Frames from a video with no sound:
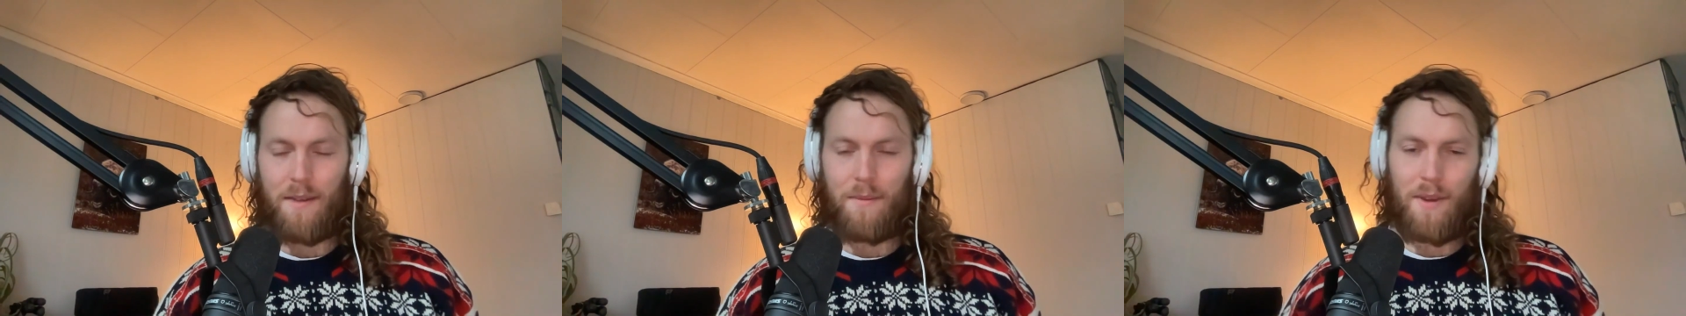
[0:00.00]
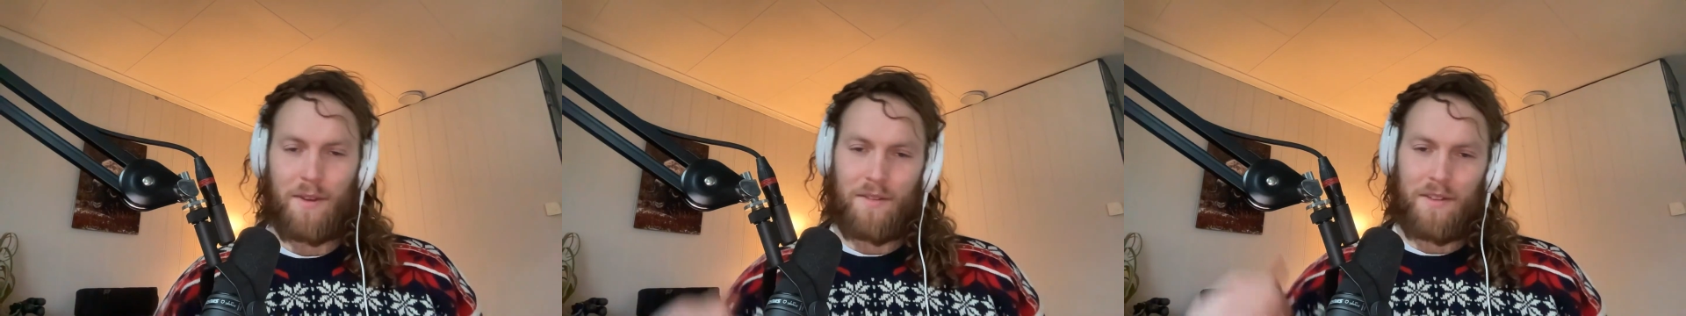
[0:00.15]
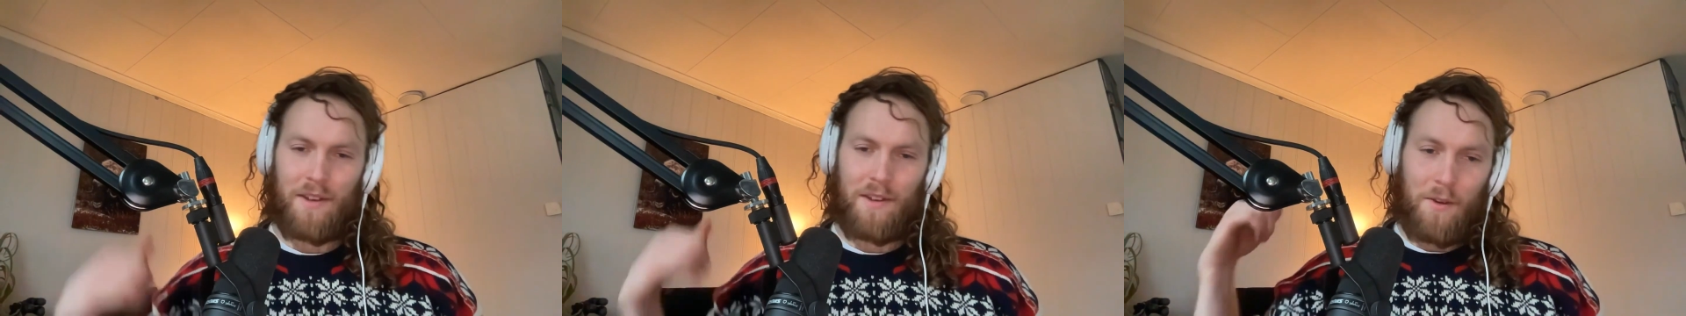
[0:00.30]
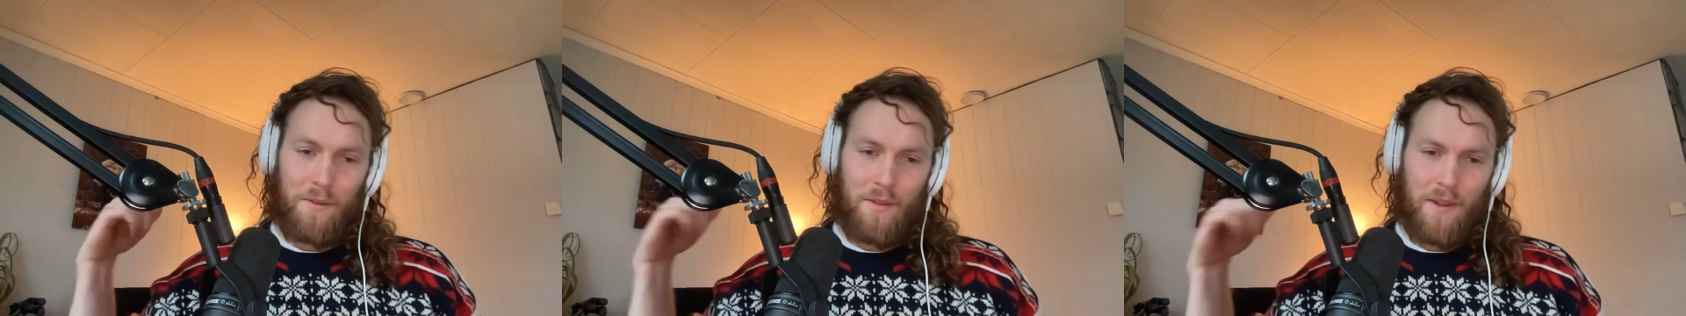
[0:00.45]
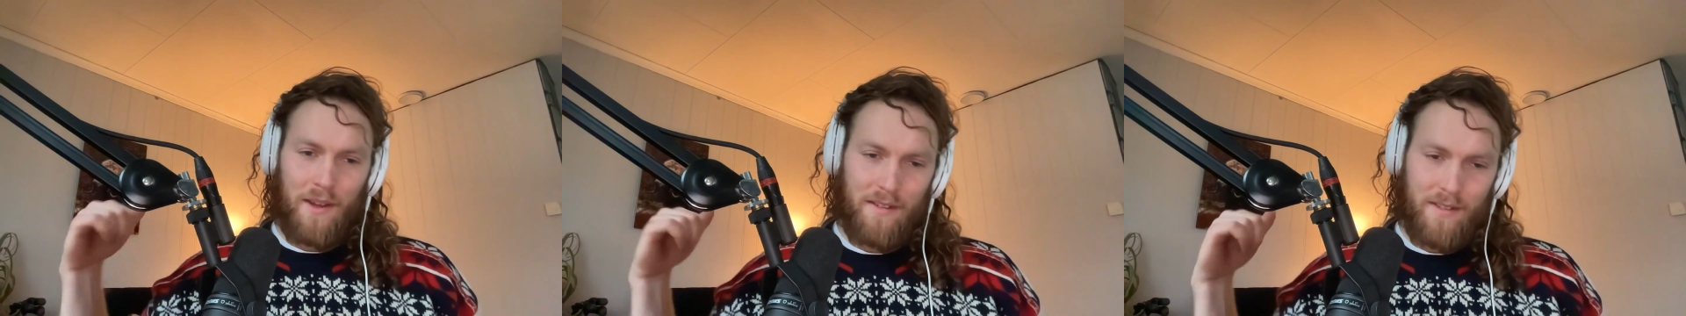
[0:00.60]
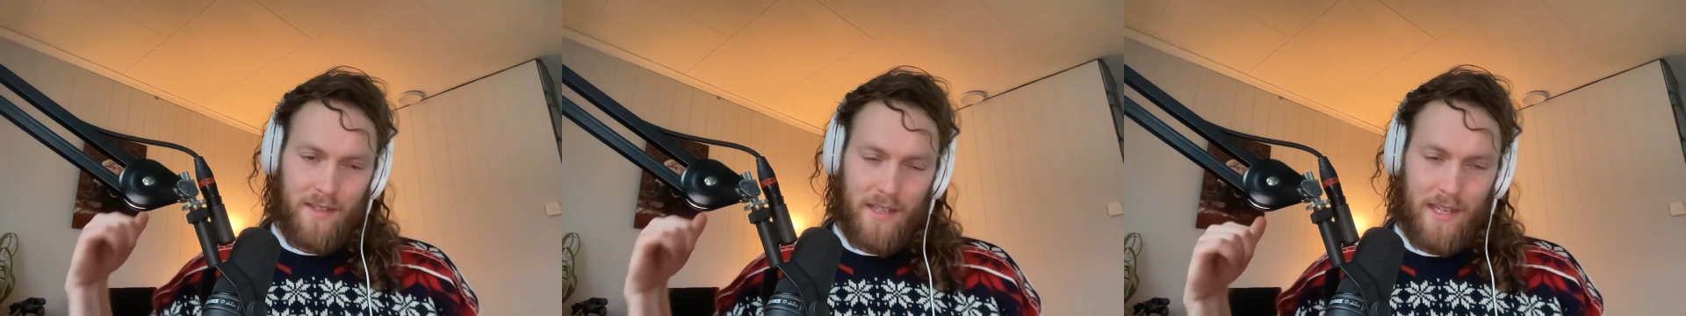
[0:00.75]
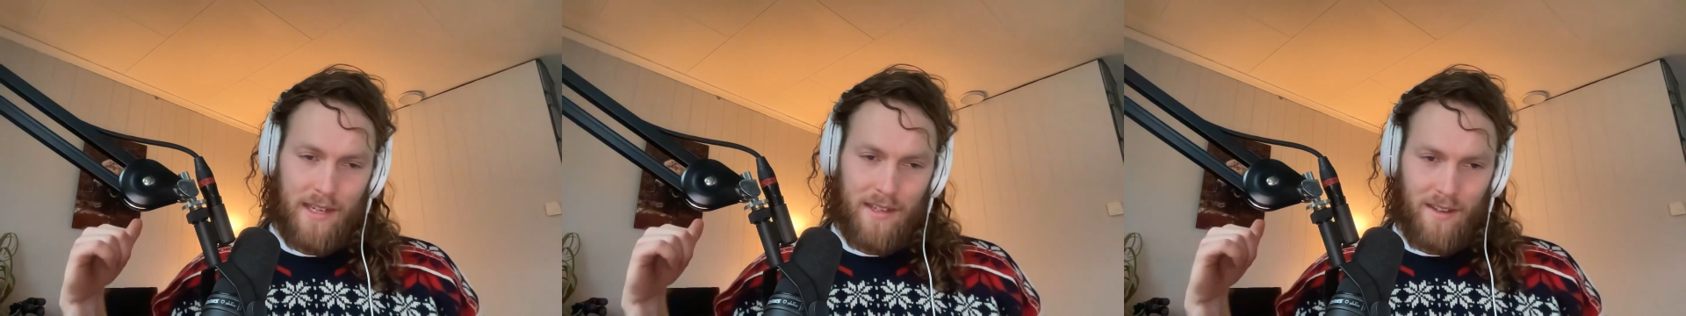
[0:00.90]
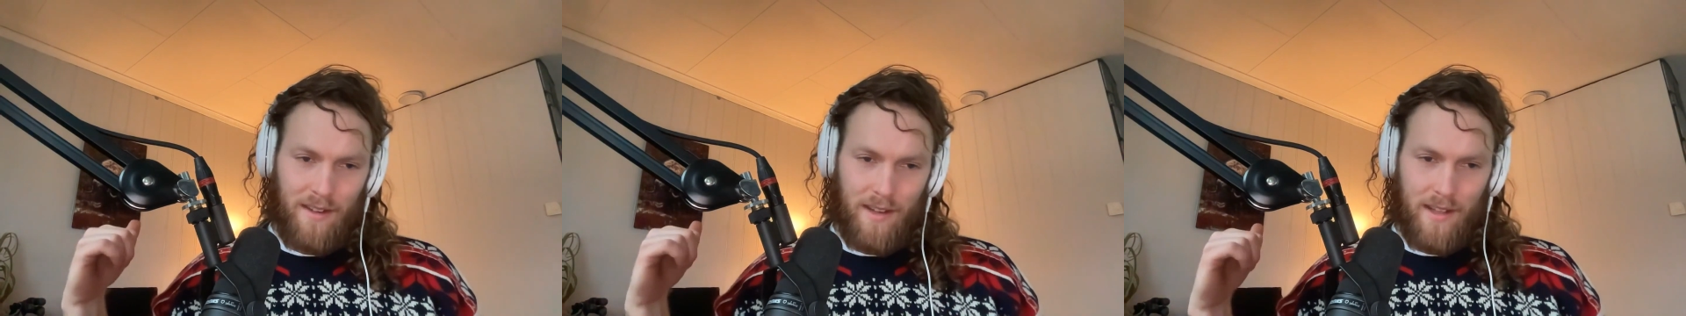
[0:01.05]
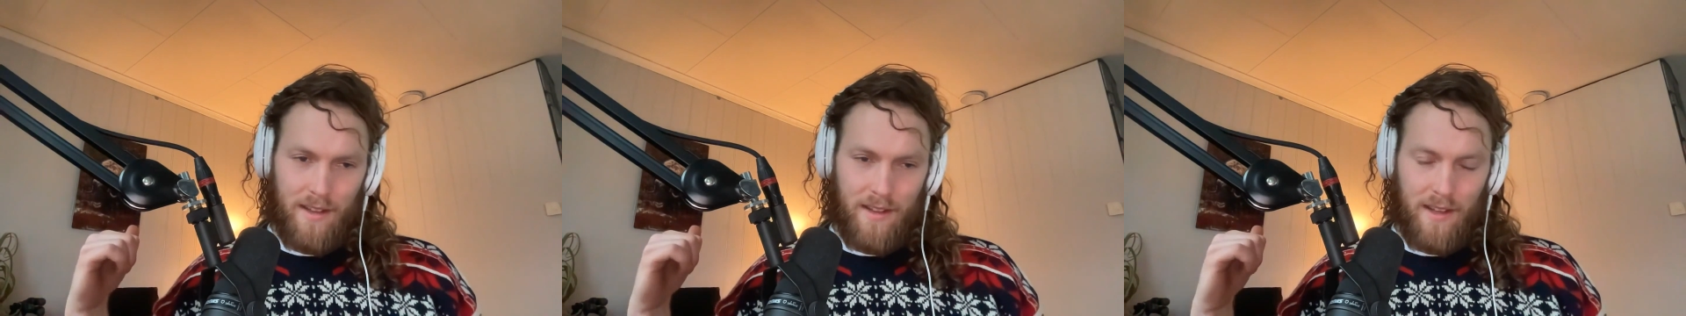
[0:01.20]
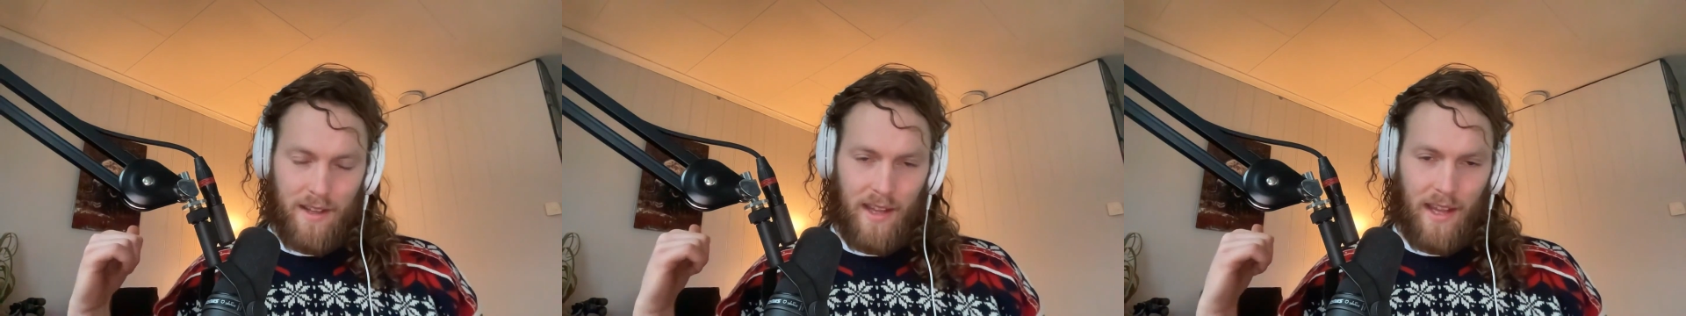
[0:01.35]
because I know there's eel
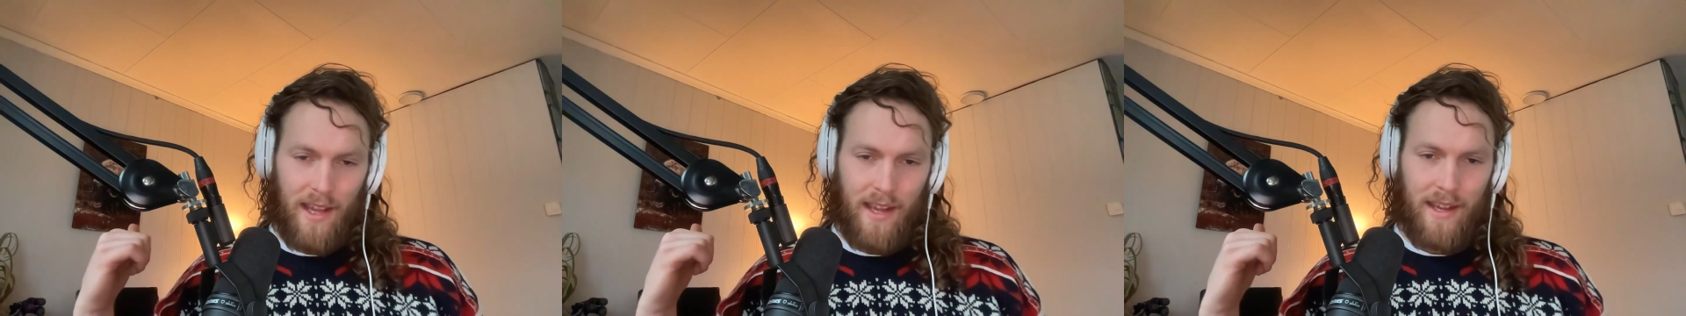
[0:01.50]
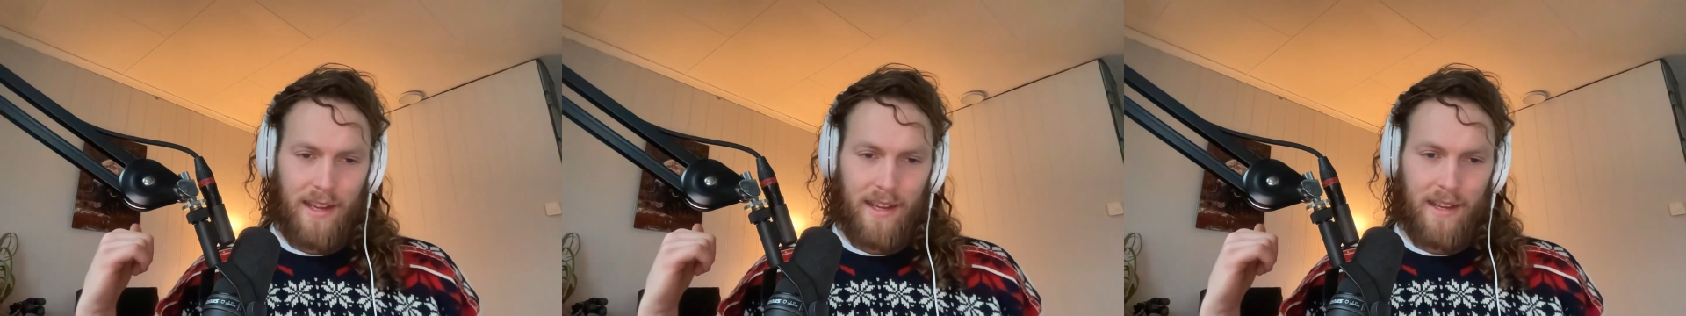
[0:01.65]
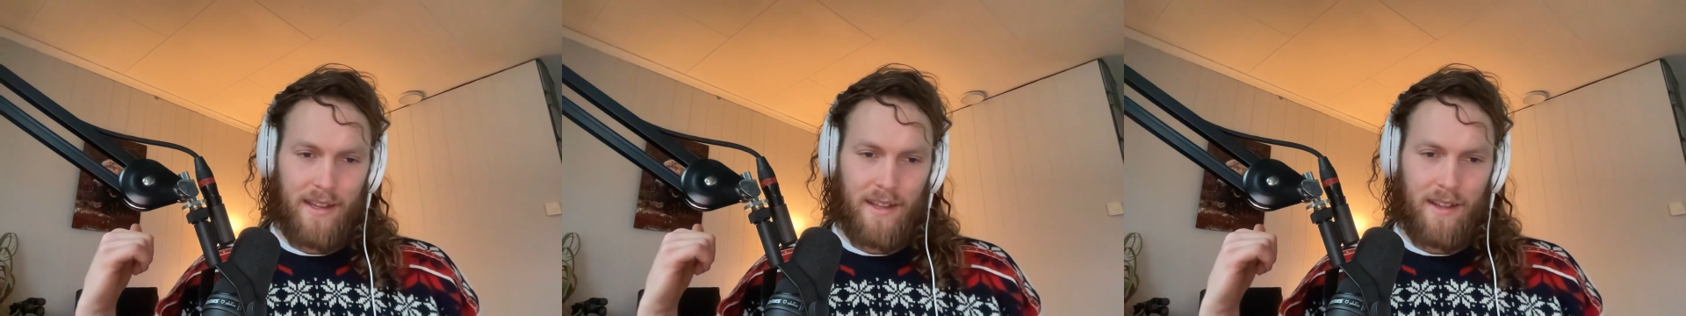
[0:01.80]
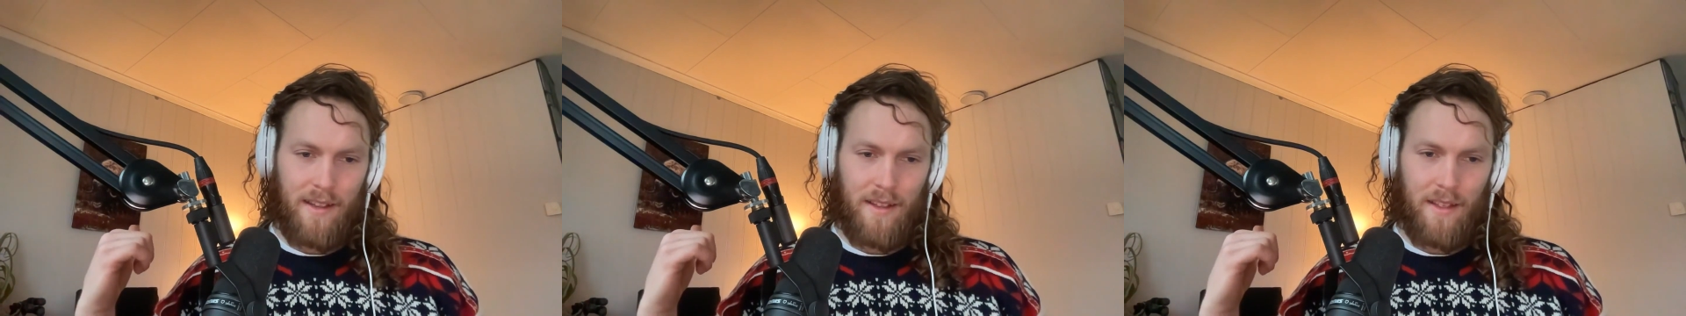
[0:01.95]
in the lake